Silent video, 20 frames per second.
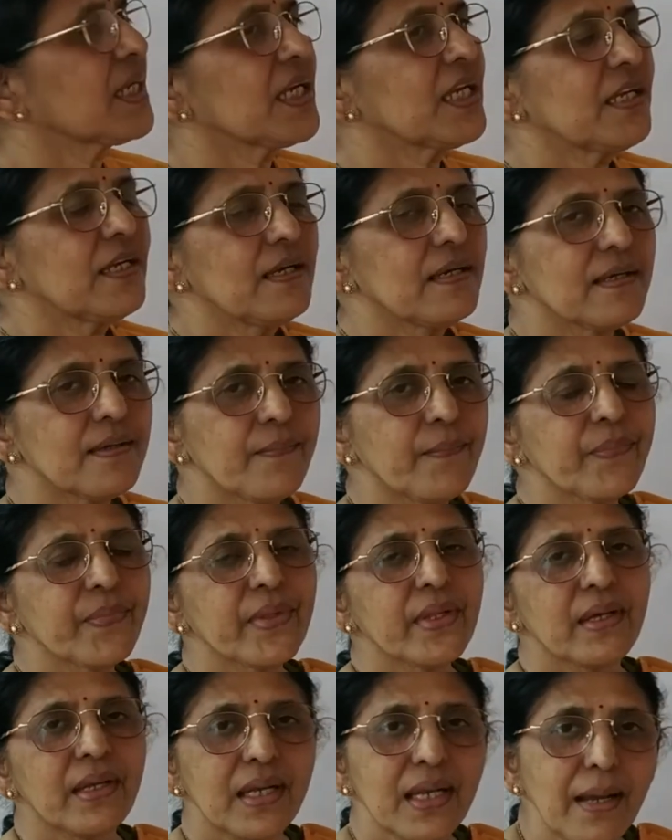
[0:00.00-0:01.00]
in
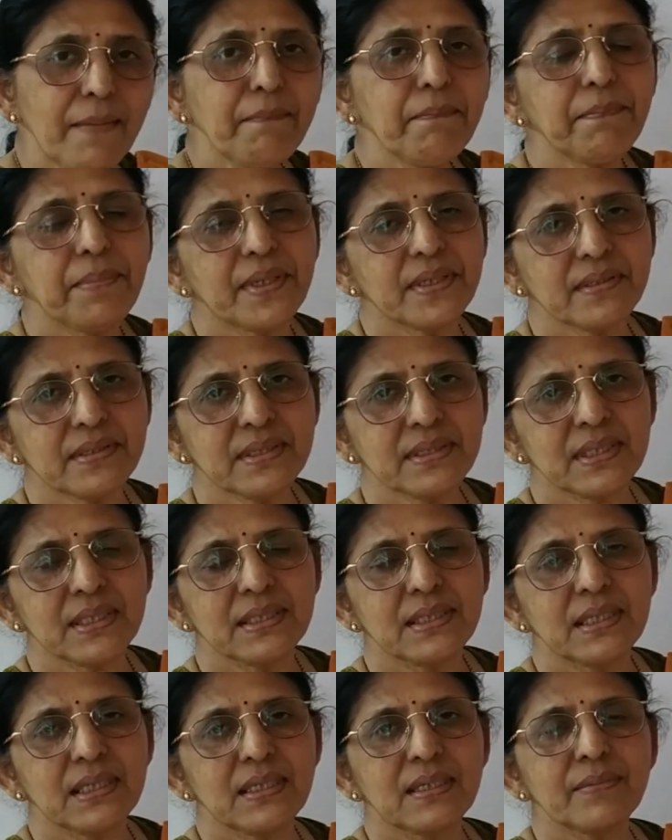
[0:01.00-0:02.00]
numbers
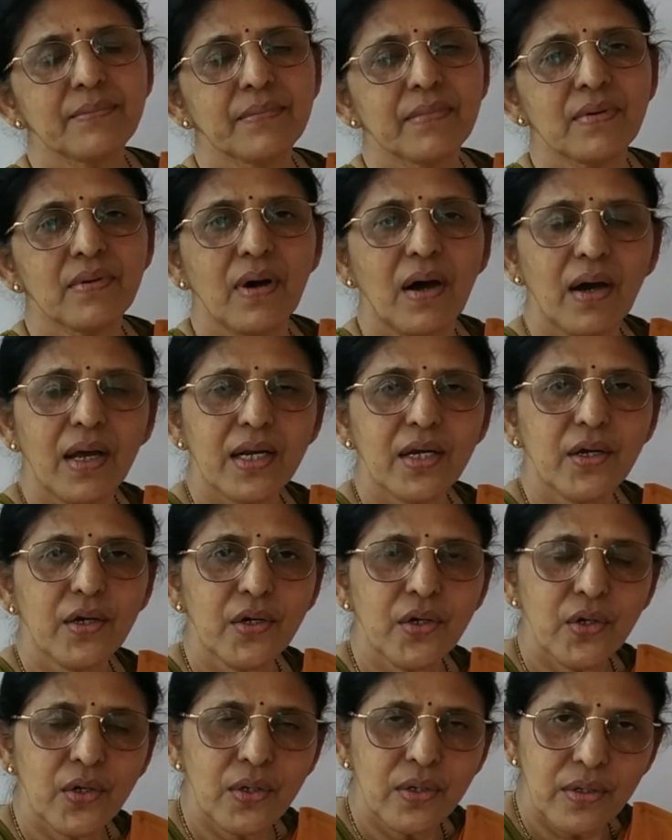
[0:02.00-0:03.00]
or
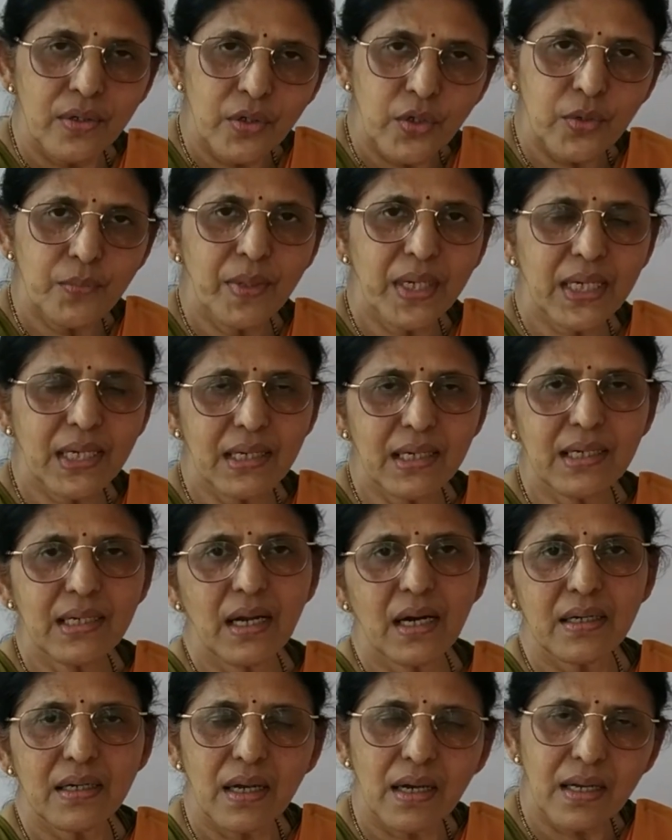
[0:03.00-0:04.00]
numerical
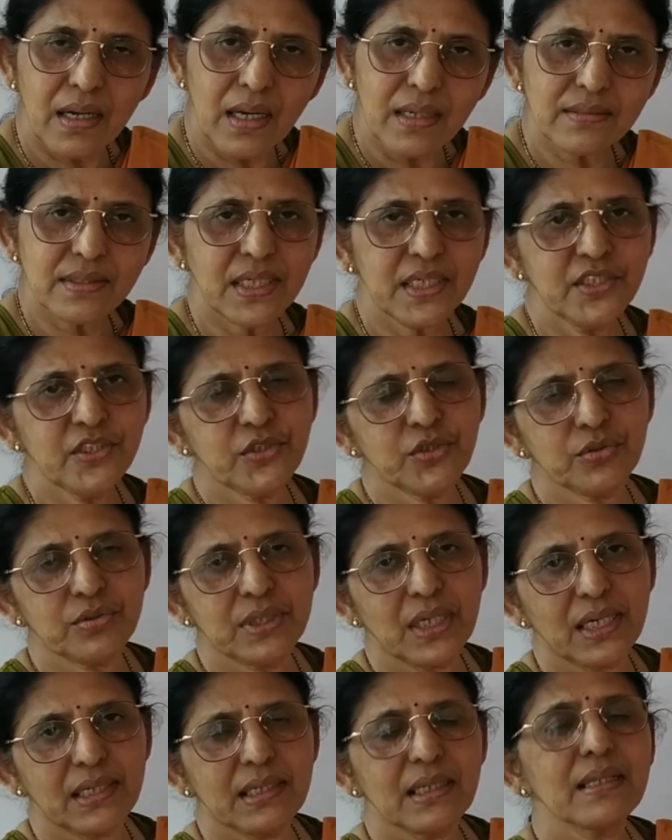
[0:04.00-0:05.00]
data are assigned to
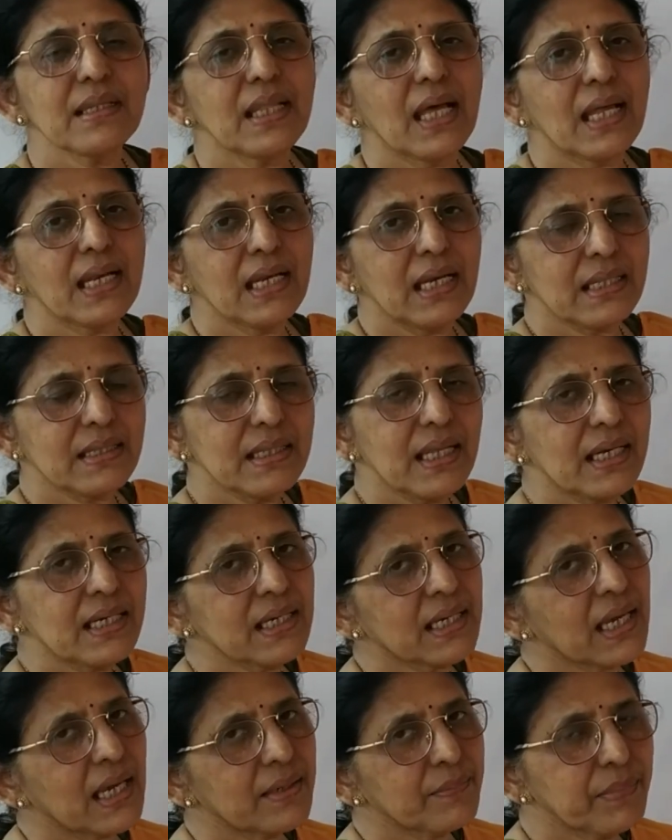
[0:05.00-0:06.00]
that, then
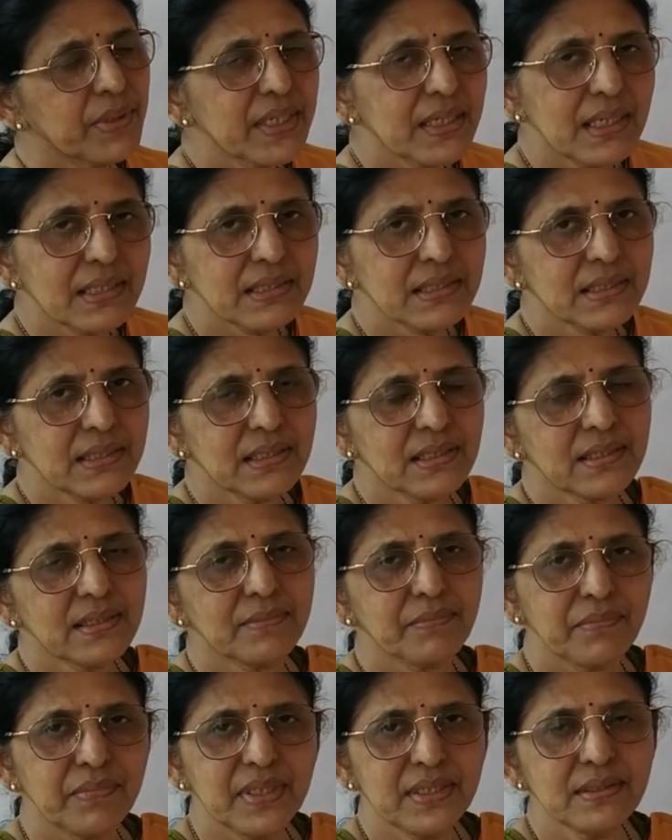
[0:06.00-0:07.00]
that can be considered.
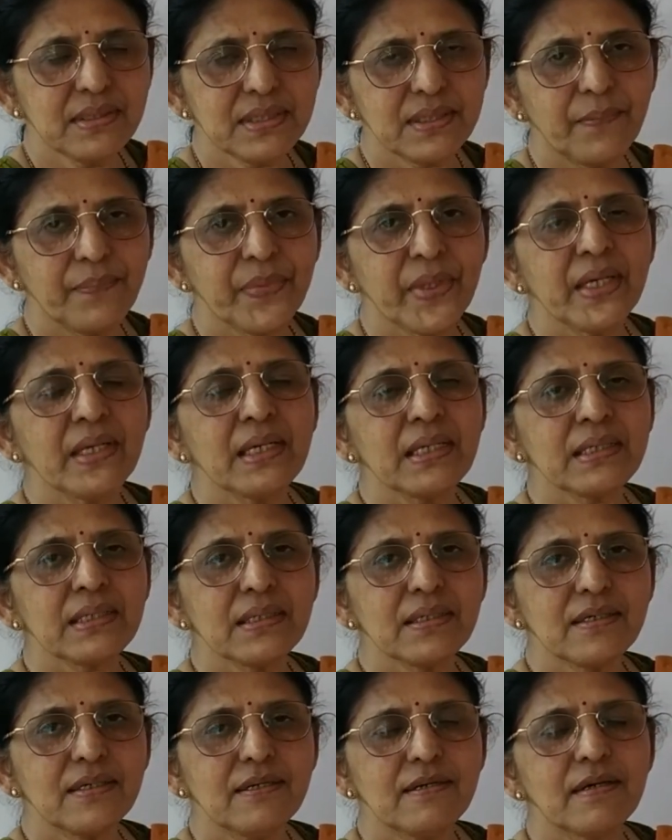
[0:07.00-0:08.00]
Means
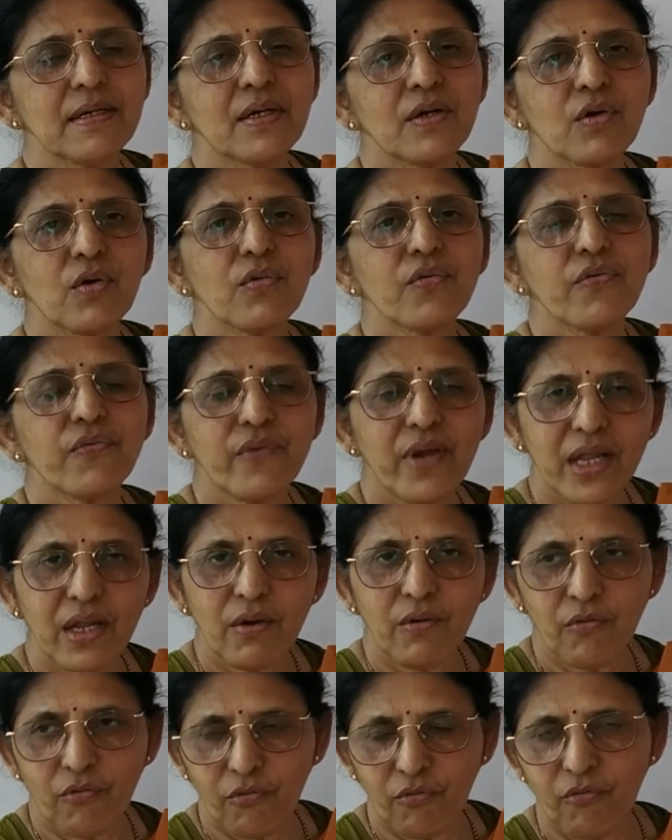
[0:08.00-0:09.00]
here,
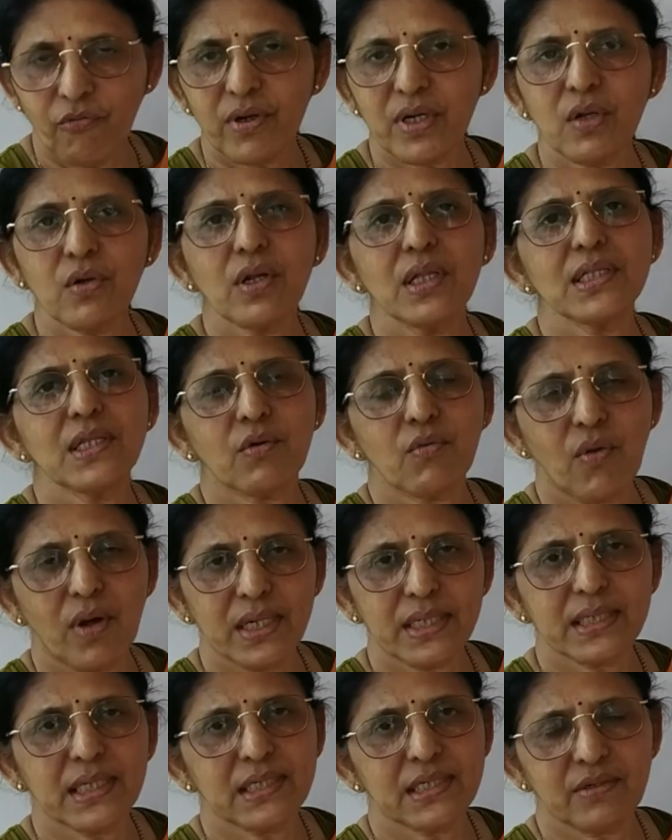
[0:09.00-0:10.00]
what are all the
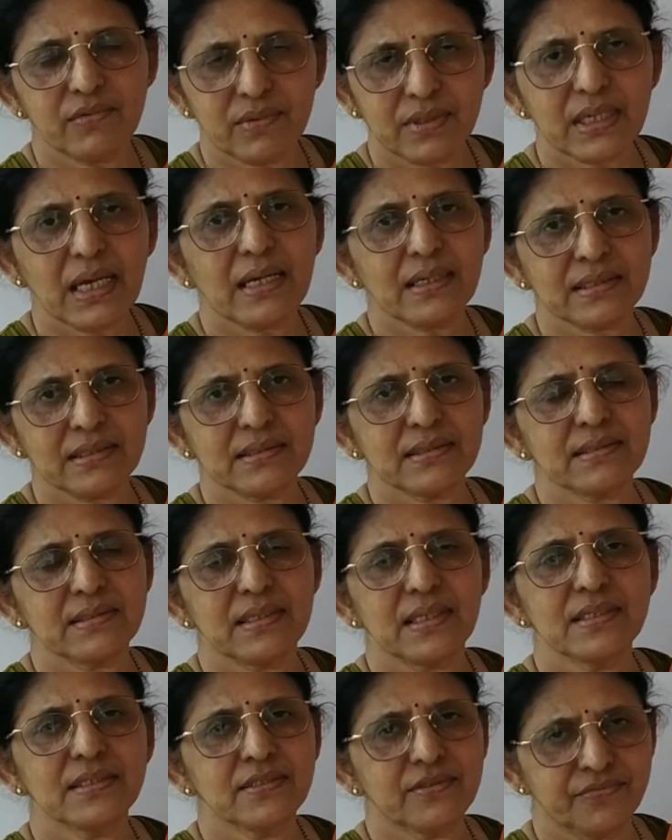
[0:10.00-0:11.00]
qualitative
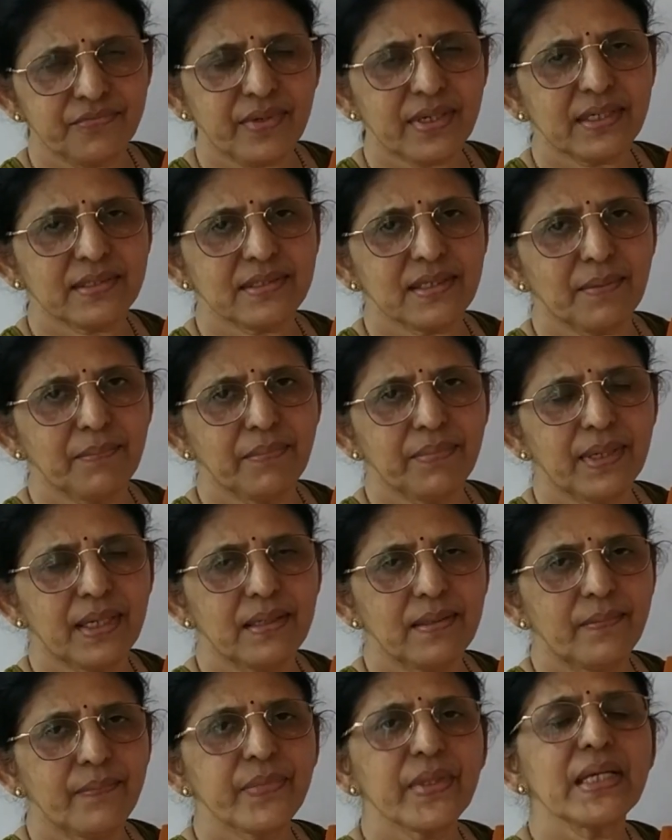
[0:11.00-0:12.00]
characteristics? For
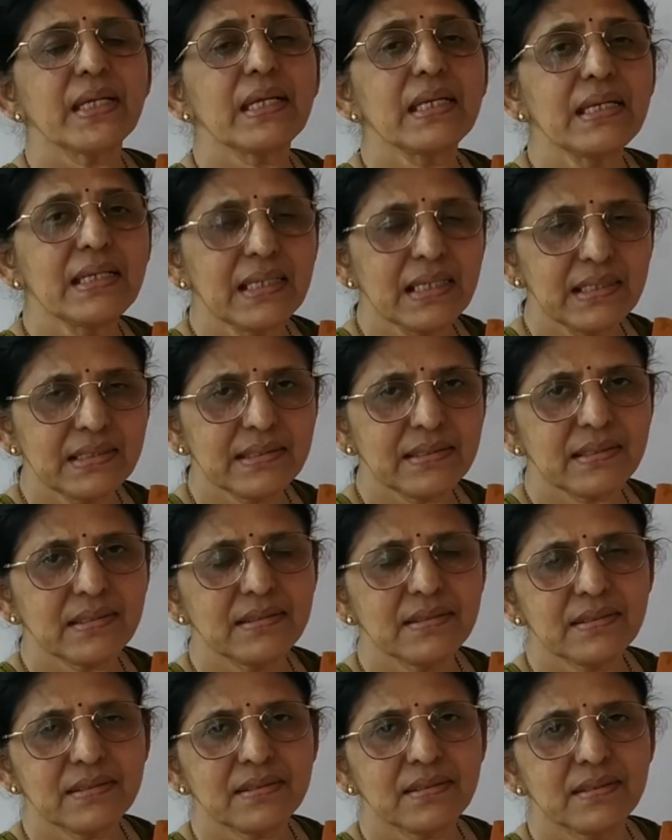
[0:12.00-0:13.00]
example,
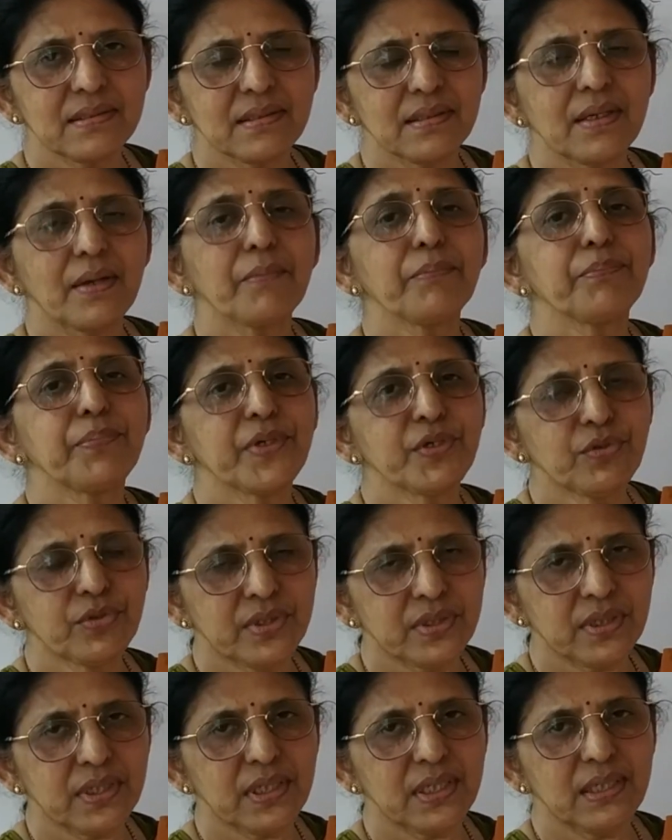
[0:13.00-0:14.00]
intelligence,
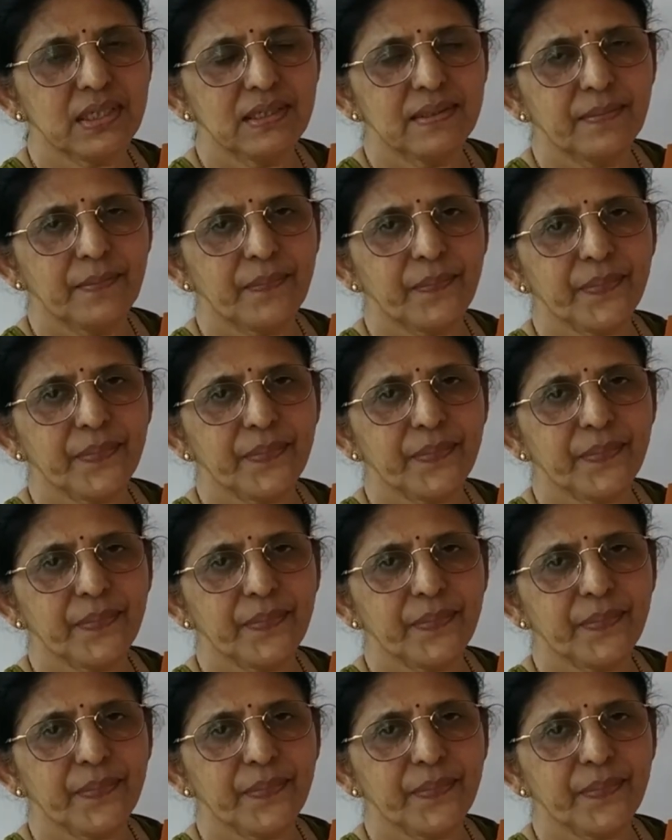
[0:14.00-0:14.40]
beauty,